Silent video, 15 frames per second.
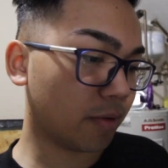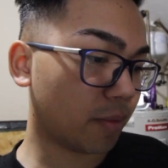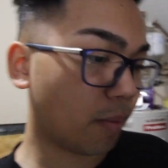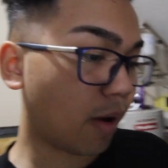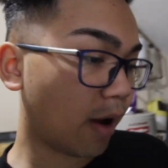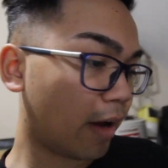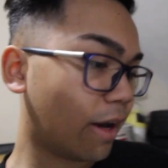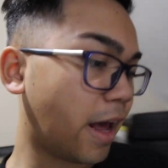with
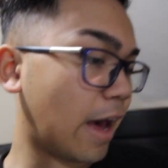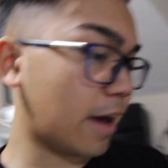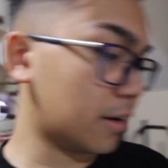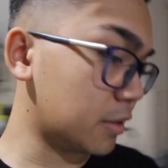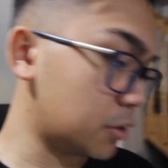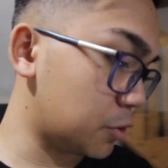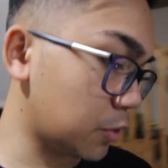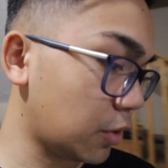mine I
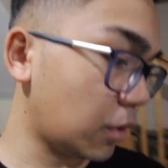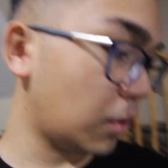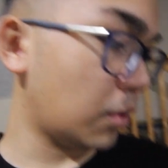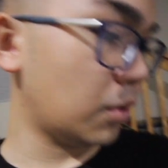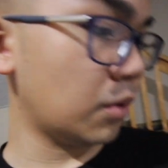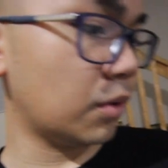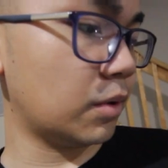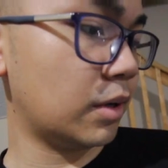had a drill
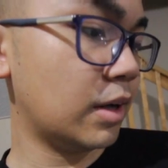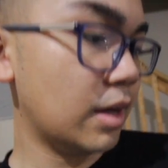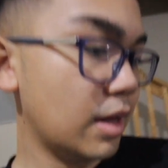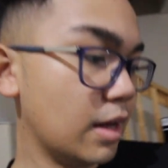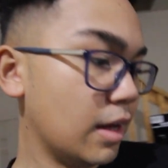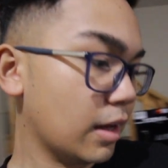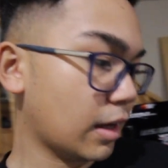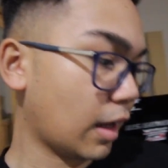hole
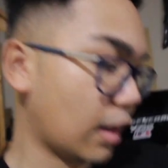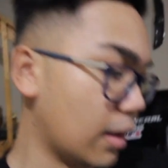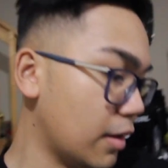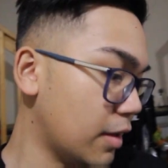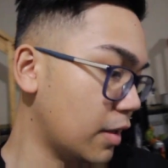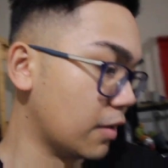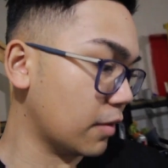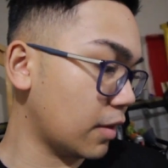kind
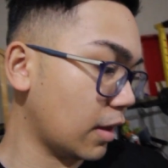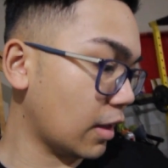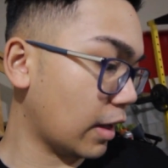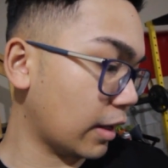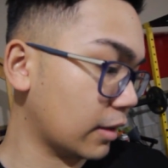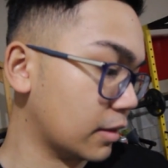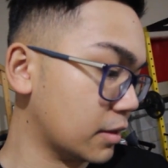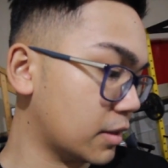of near the
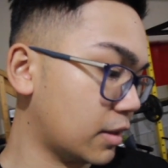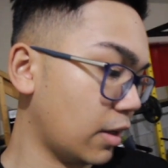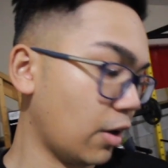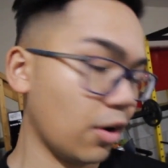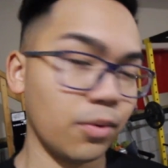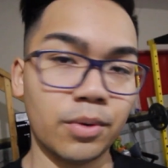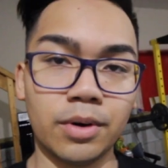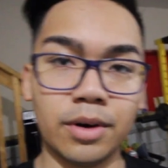like the
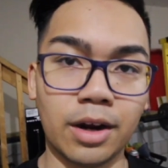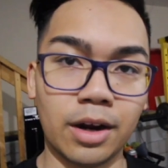steering wheel